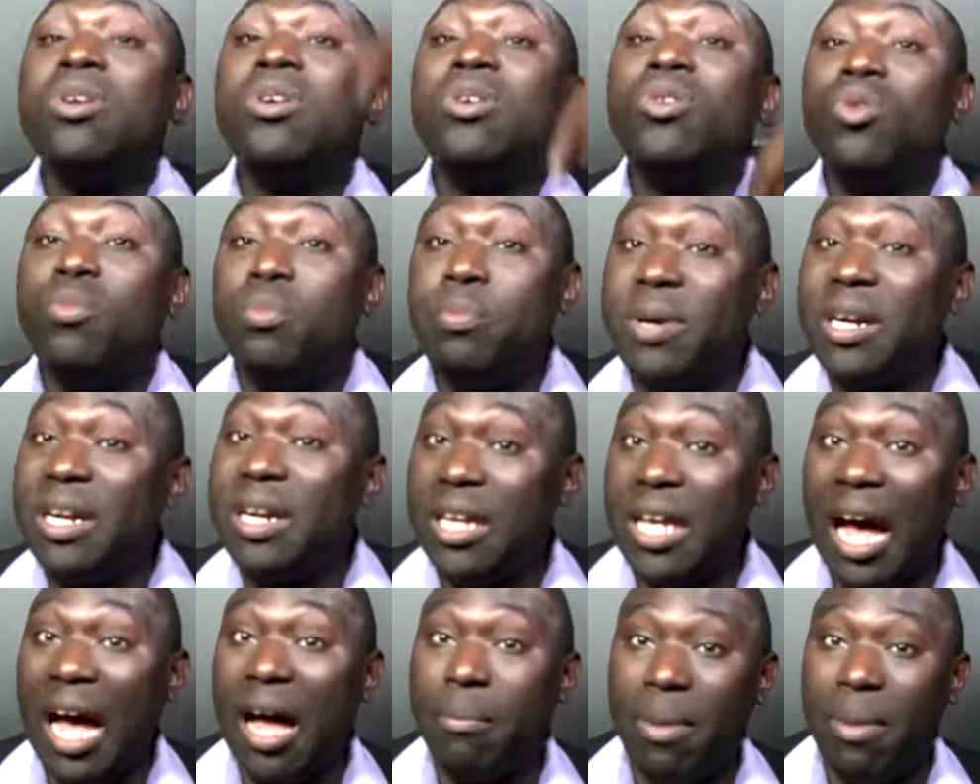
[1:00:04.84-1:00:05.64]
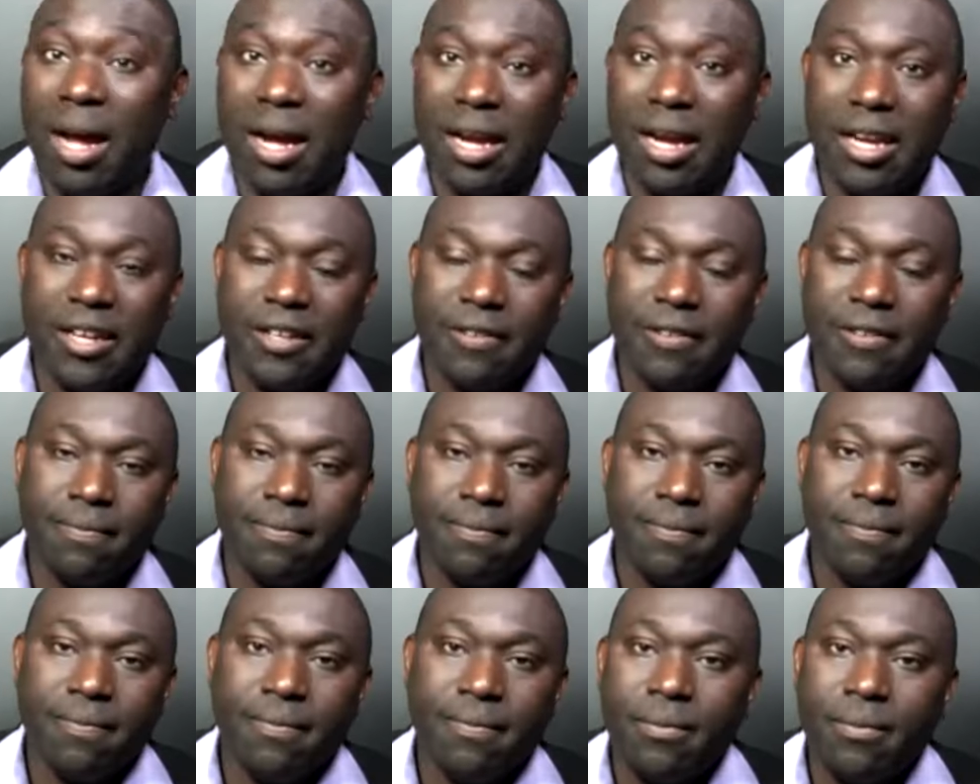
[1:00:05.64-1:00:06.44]
you bring her back.
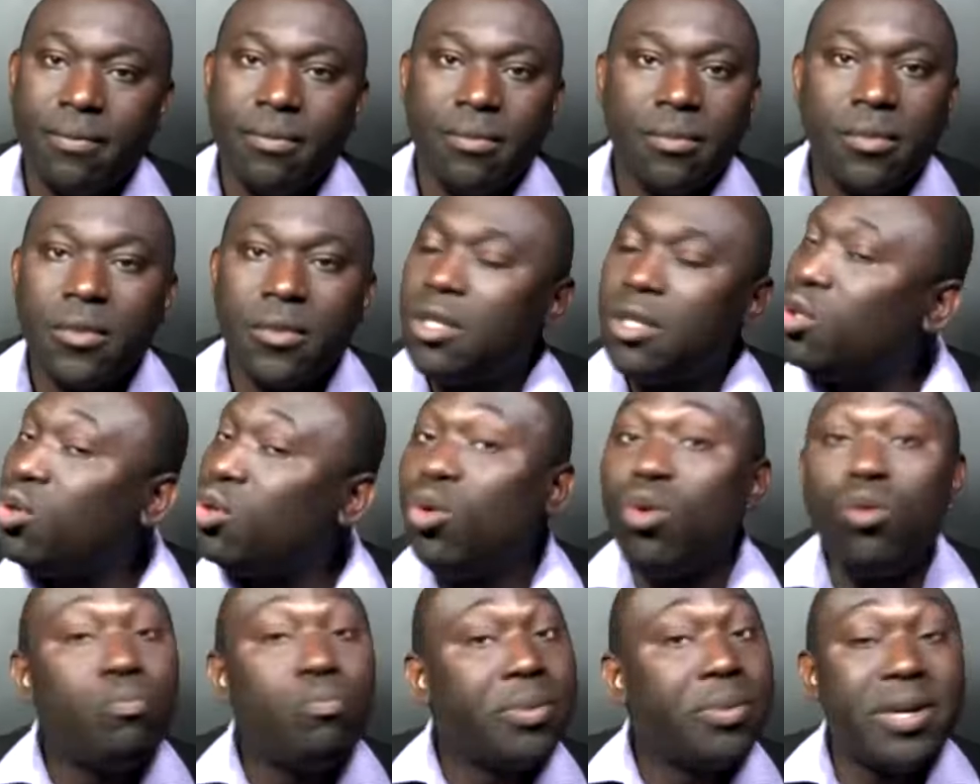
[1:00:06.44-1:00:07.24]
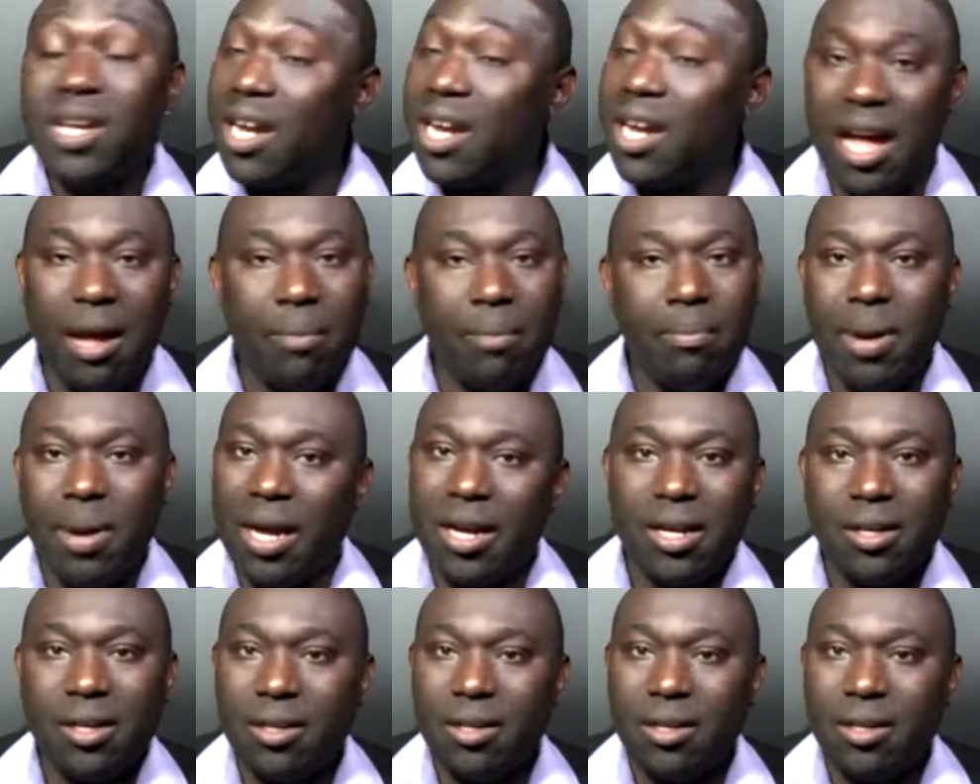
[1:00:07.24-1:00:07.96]
You bring her back.